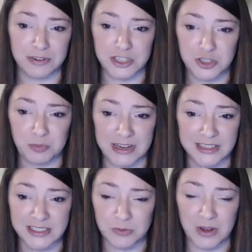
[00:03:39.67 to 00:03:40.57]
French
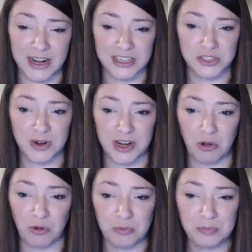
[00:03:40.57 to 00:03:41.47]
press is what I do at
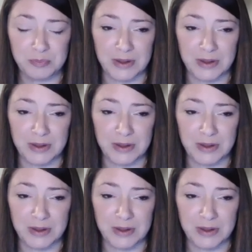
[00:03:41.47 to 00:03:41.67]
home.